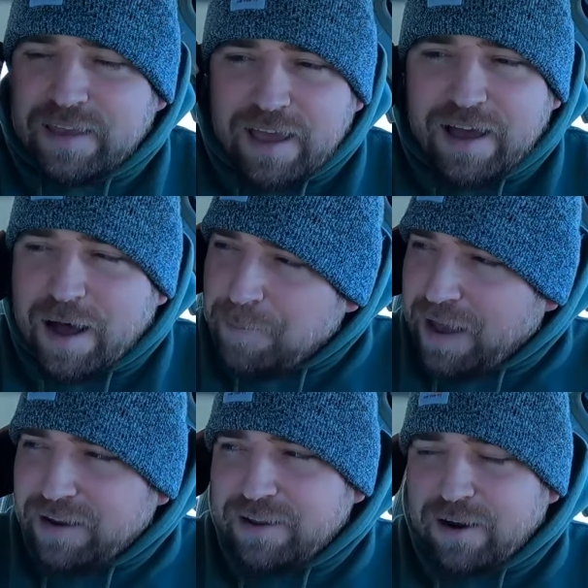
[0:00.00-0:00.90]
Yeah, I'm
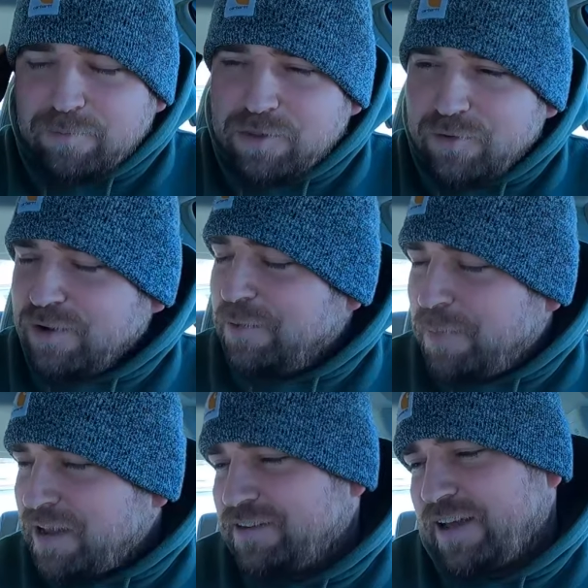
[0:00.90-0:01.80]
out here. I'm doing the
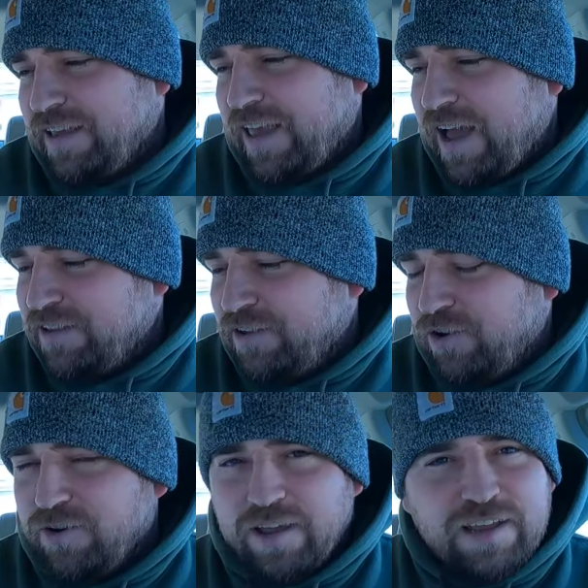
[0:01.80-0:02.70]
best I can,
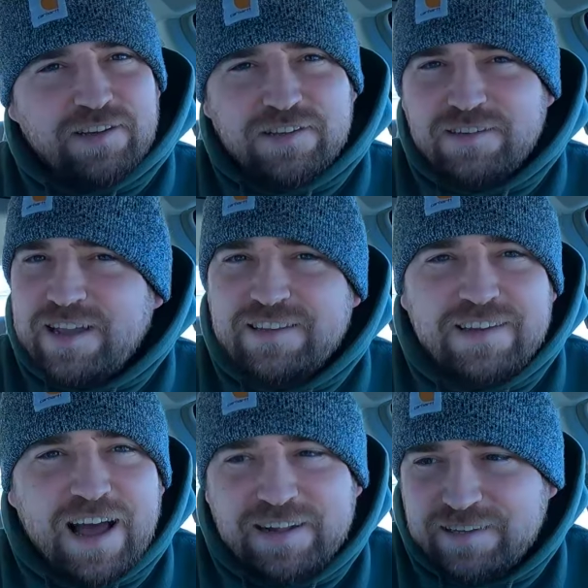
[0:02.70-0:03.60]
dude. He just, it's
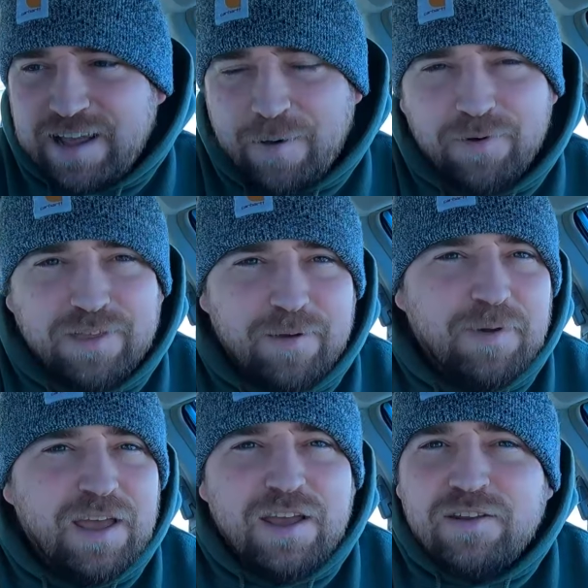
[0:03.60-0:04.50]
nonstop with
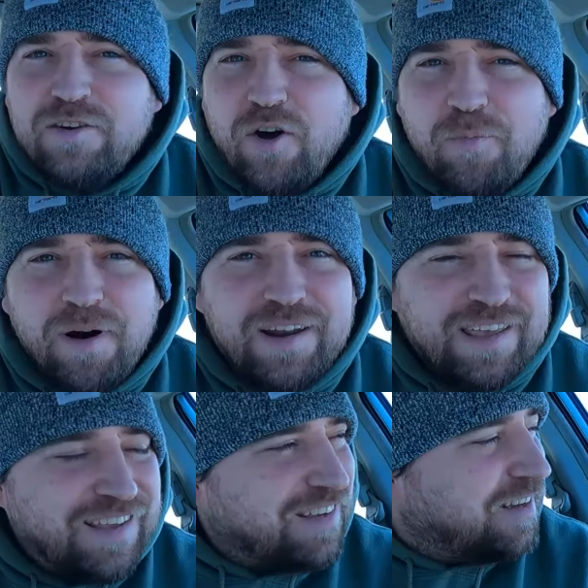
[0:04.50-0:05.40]
him. No
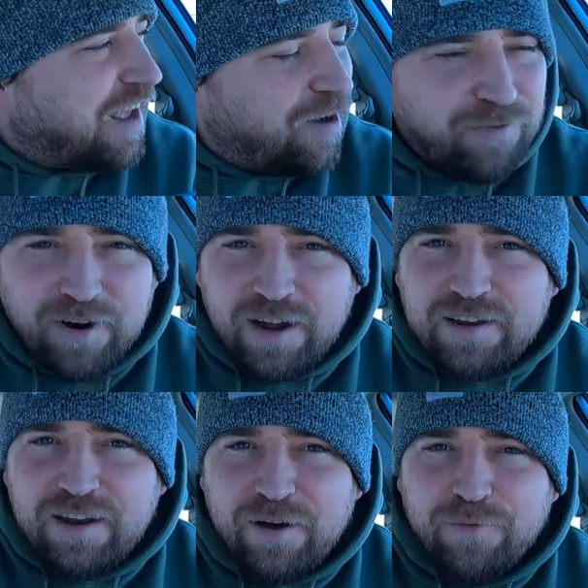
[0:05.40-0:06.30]
money is never
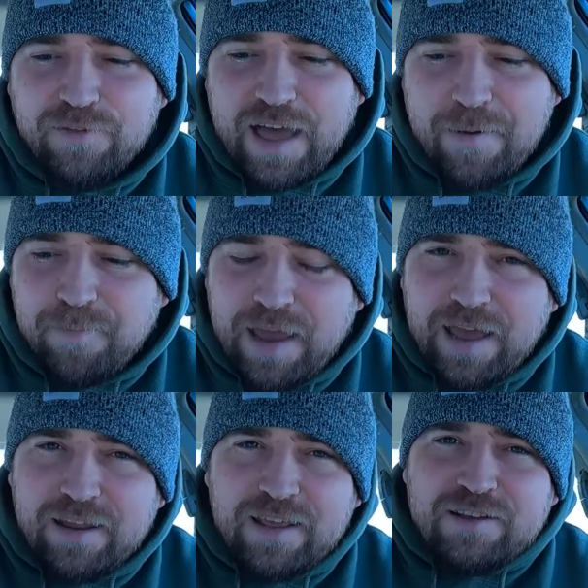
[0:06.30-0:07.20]
enough for that
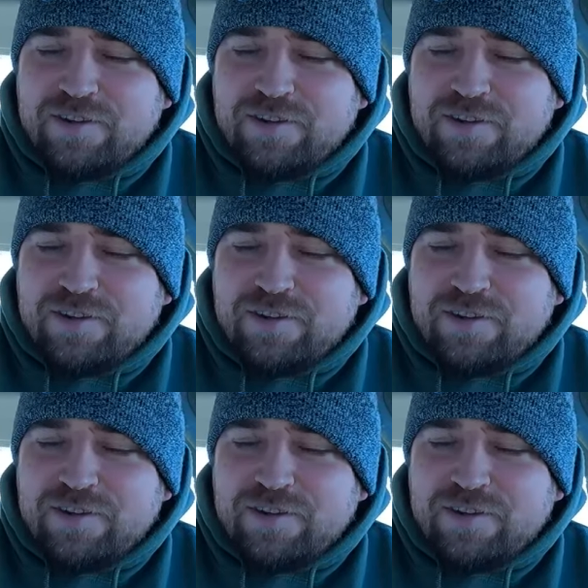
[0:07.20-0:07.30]
man.